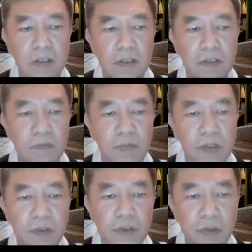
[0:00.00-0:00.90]
So with
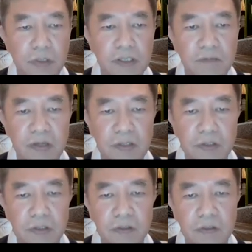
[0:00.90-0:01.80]
a joyous
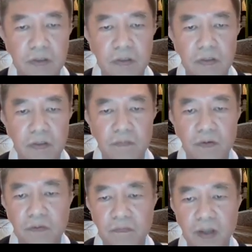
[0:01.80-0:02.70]
adventure, with
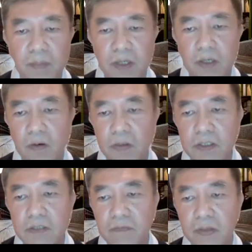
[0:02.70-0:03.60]
your family,
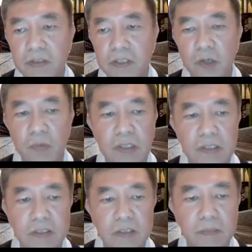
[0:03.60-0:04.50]
colleagues, friends,
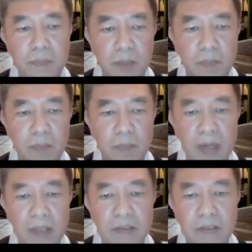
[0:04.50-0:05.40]
acquaintances, people,
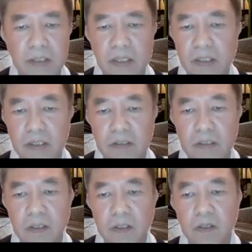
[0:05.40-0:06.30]
matters, and things,
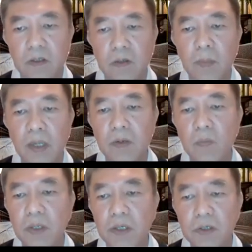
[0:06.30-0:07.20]
no matter
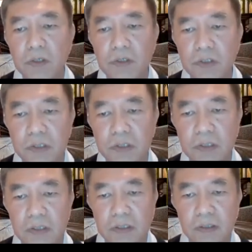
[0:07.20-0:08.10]
what condition,
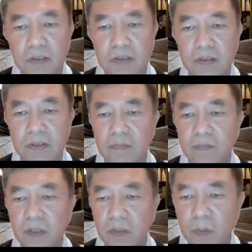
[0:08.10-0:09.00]
no
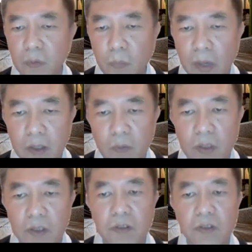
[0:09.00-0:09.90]
matter what
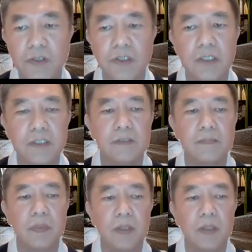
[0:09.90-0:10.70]
condition is.